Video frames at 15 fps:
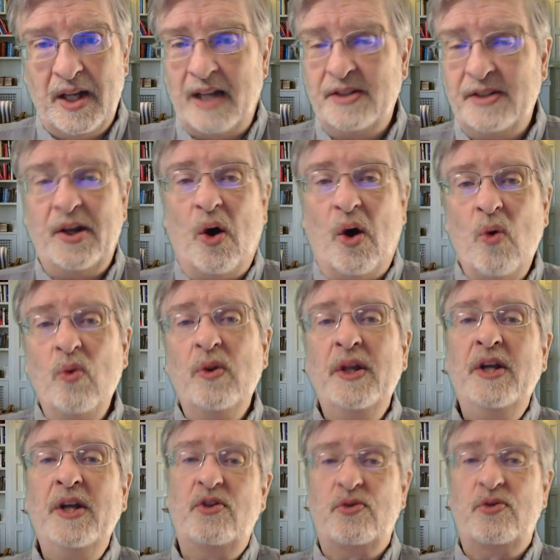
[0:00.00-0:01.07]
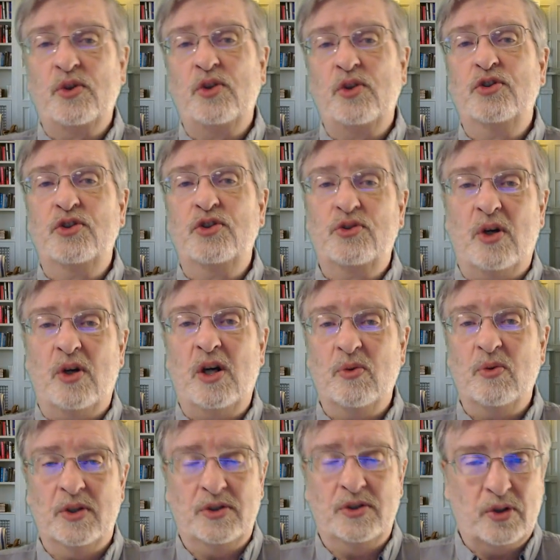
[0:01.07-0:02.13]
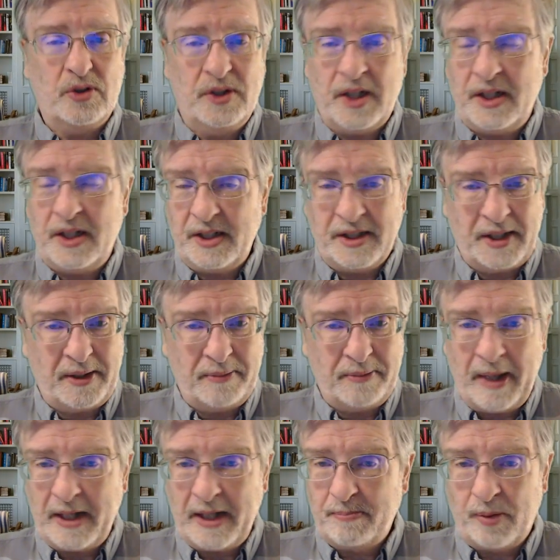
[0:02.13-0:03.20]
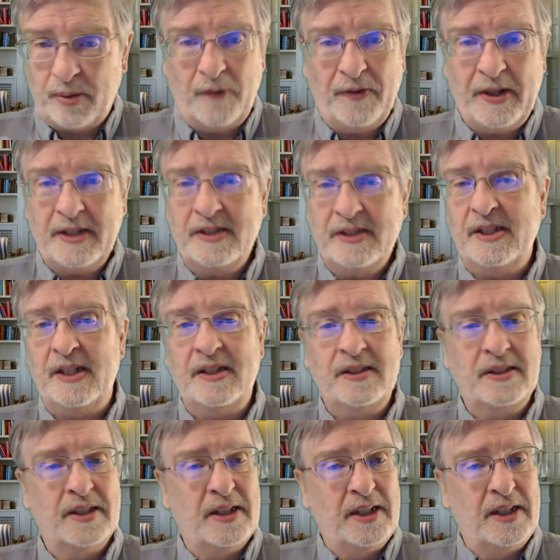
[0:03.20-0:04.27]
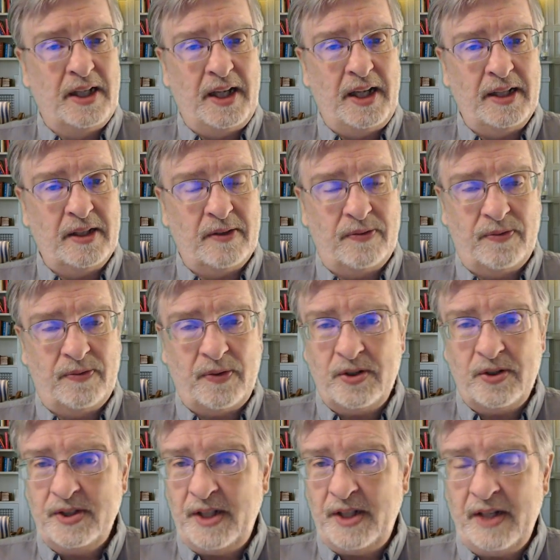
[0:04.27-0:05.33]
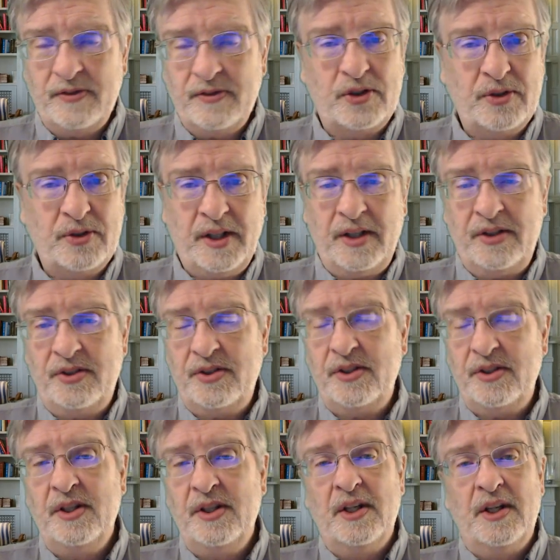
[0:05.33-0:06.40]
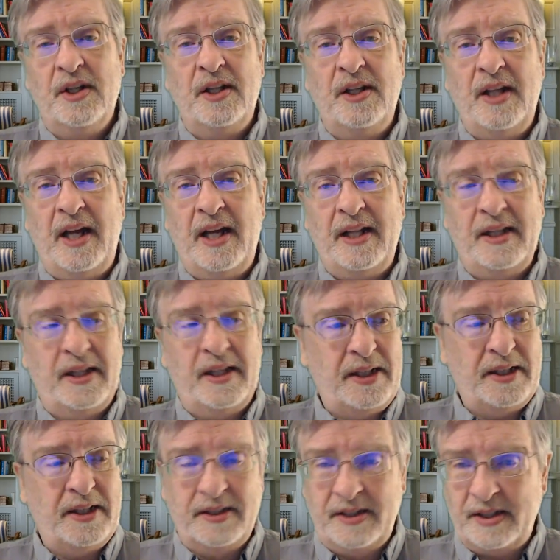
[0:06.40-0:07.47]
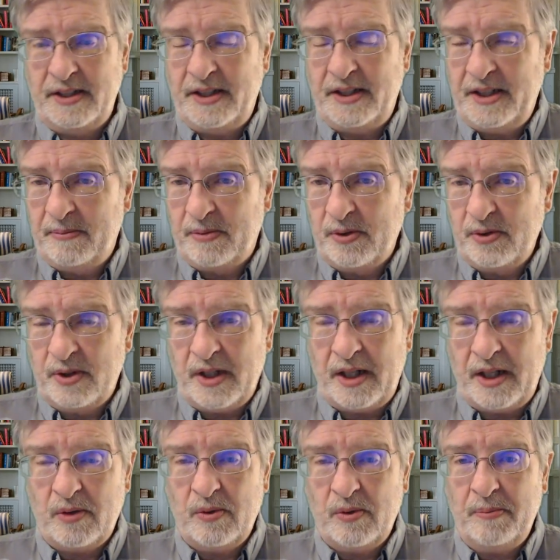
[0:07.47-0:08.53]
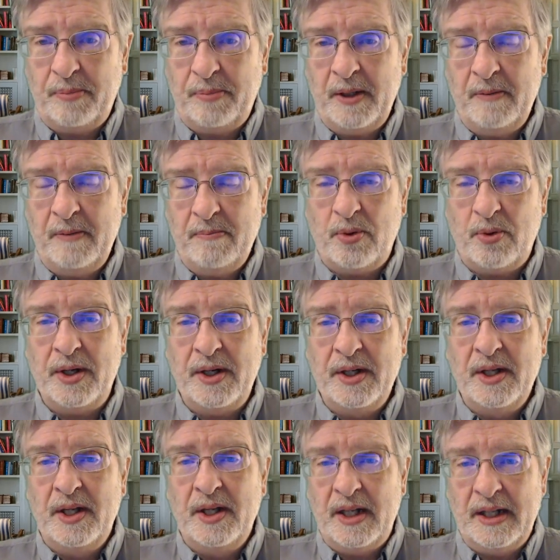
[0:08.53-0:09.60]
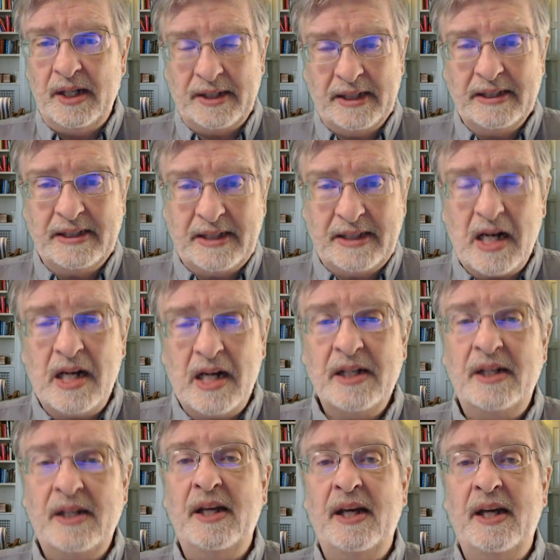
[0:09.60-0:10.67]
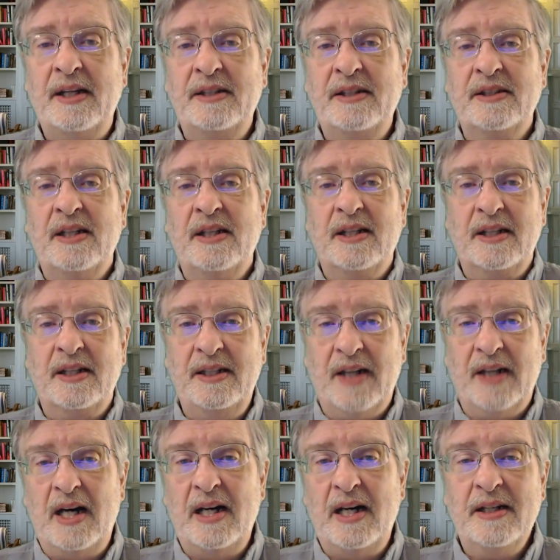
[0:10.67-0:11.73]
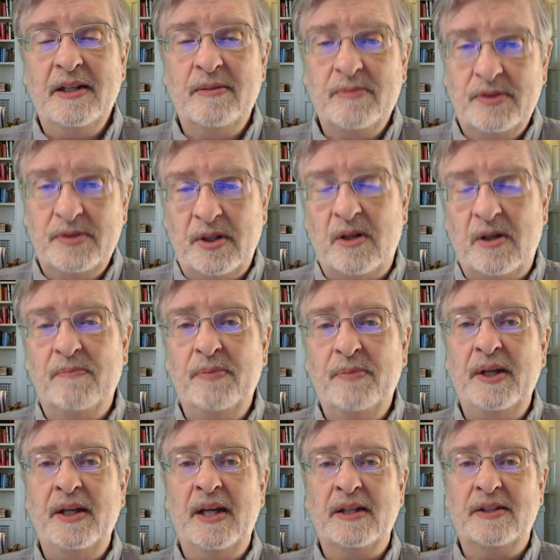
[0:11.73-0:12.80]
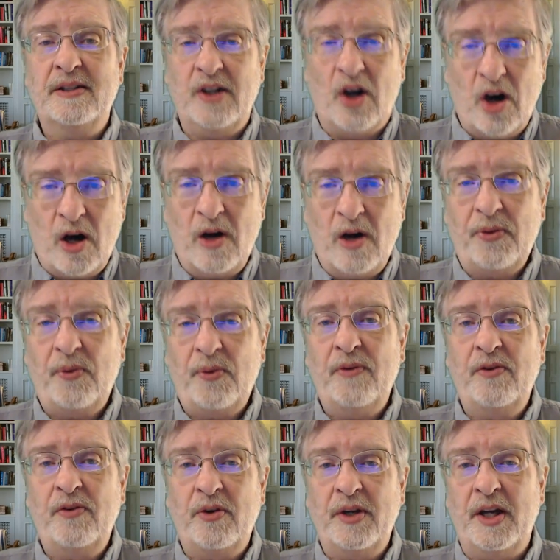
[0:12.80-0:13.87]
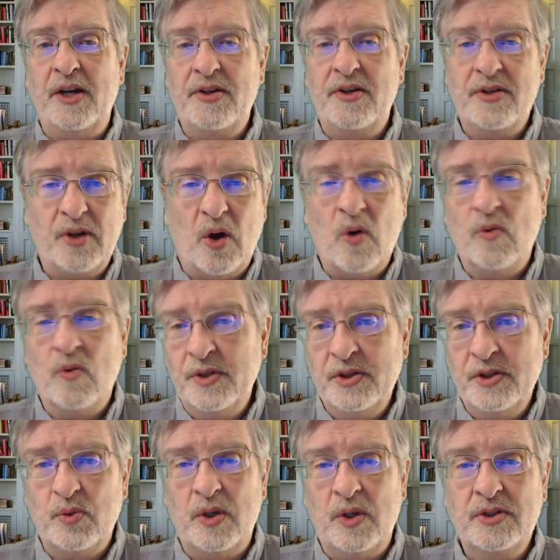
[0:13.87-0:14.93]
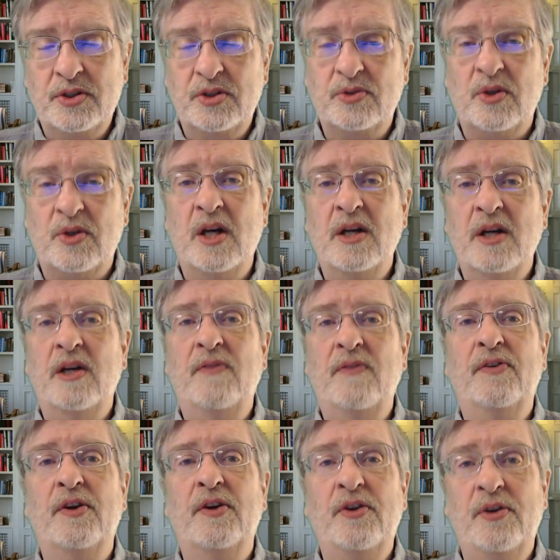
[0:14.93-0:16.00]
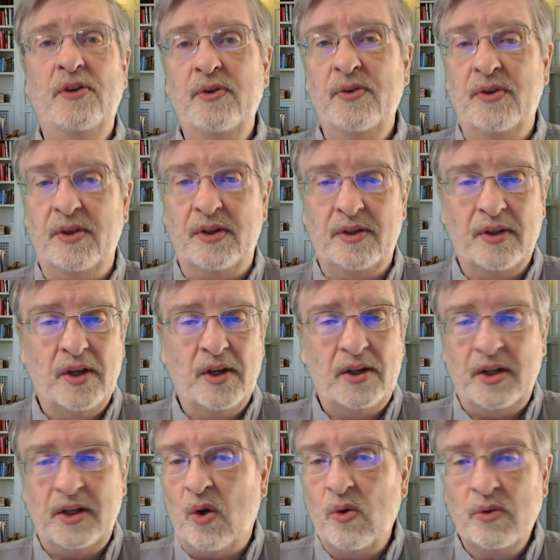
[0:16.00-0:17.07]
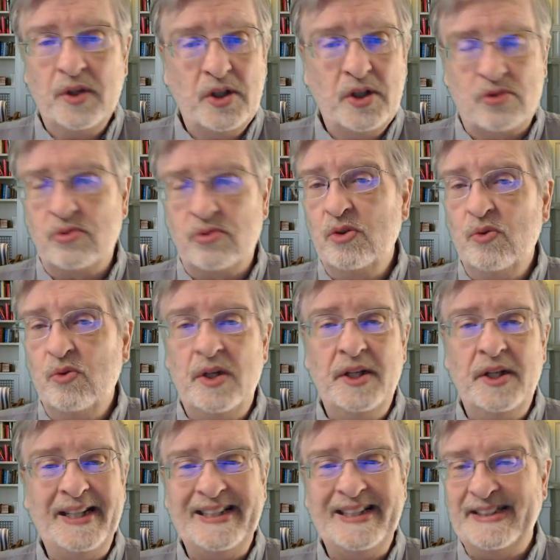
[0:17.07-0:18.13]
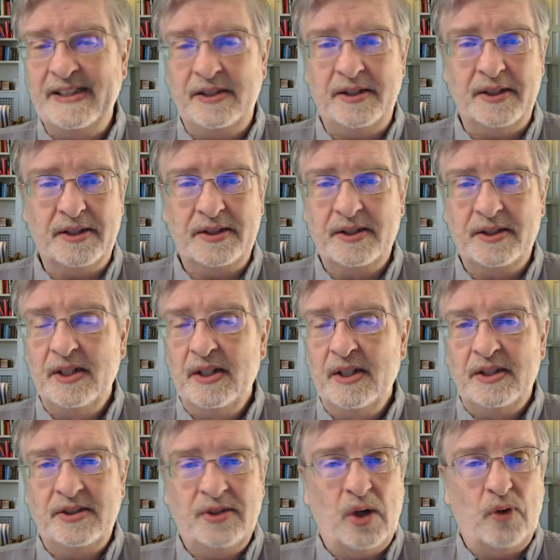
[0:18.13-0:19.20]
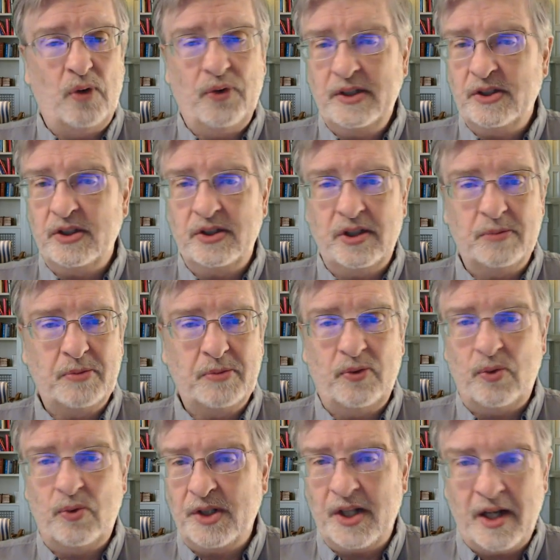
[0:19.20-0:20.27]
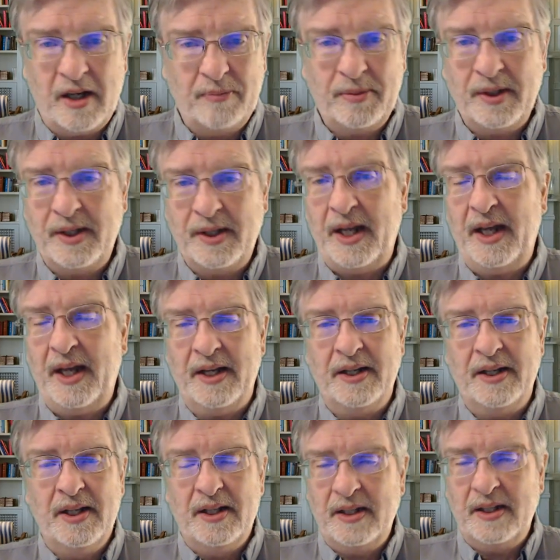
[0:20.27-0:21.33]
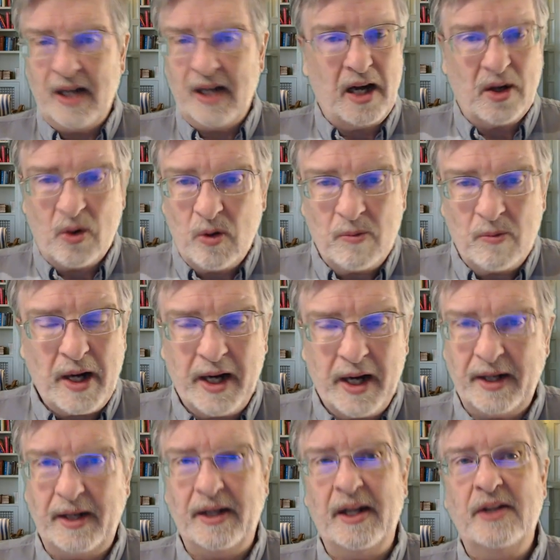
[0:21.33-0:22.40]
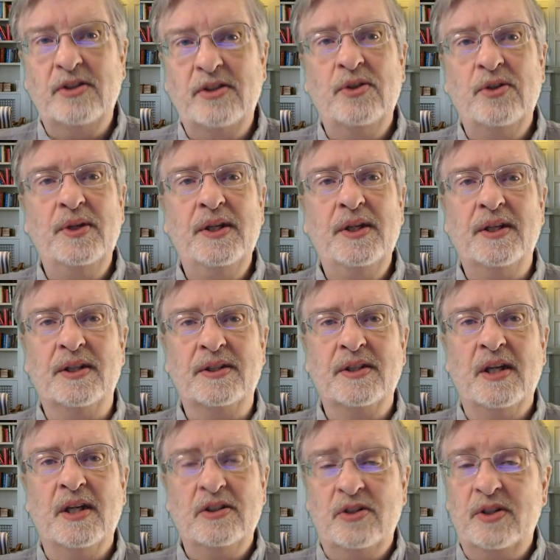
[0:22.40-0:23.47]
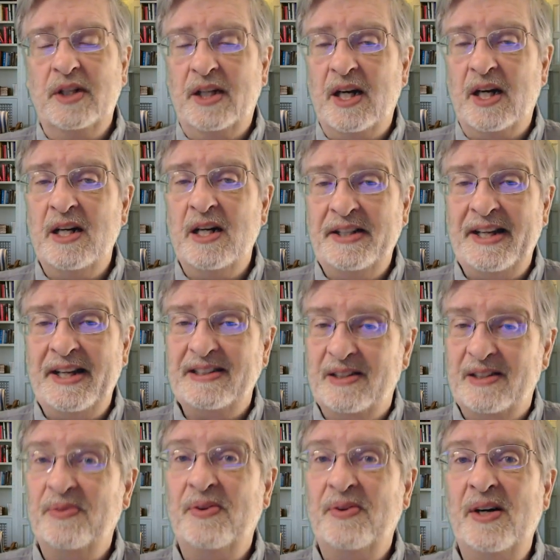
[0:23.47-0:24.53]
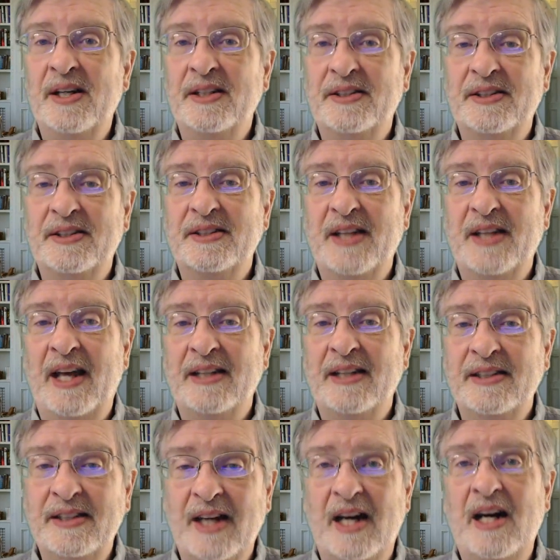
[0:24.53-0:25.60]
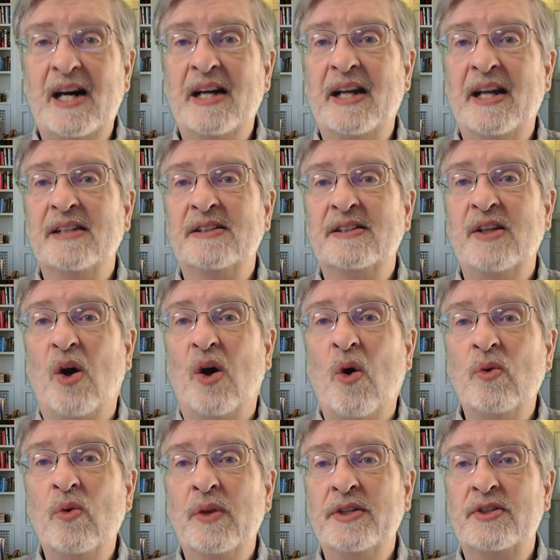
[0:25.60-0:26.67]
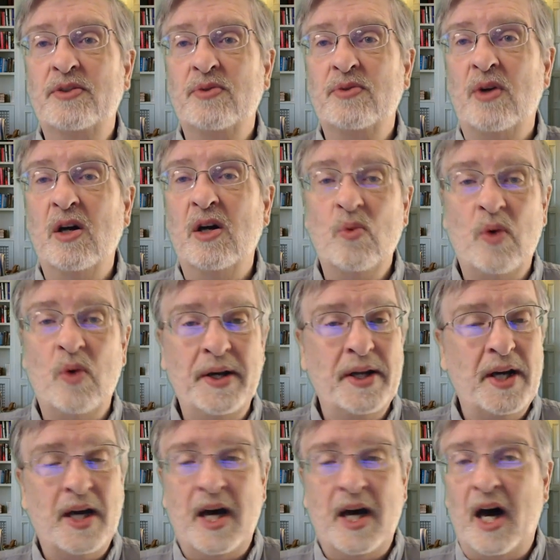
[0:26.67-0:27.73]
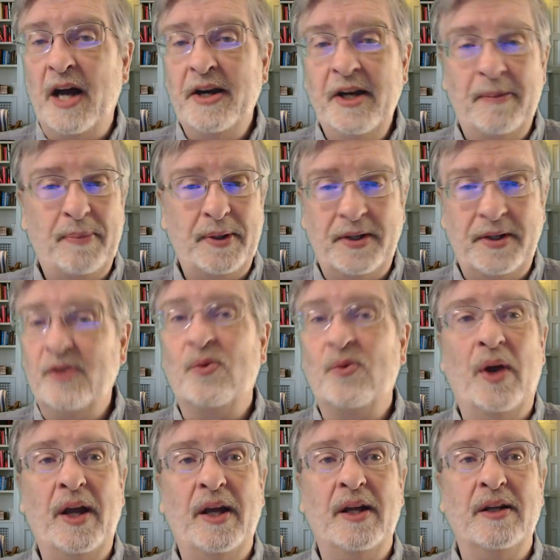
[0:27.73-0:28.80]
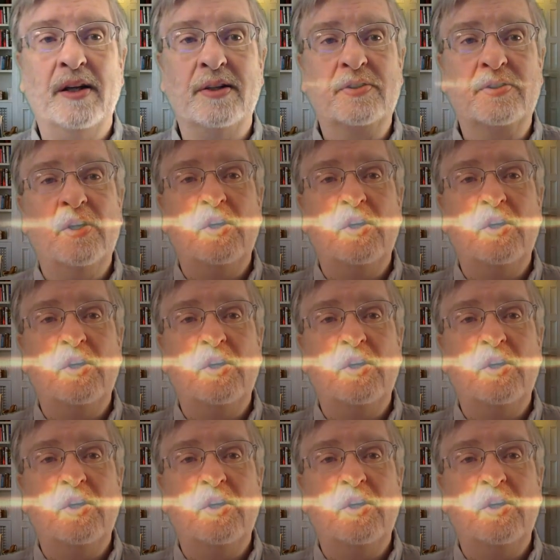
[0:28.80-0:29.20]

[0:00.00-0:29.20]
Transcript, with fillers: as the only true strong one. So it, does, it makes perfect sense in the first day of creation that these, this Hebrew letter would pinpoint in this context God Himself being as the author of creation, the only one strong enough to do this, the only true one in existence, self existent before time began, God Almighty, that's who He is. So the context defines this as God as the only strong one, omnipotent reigns,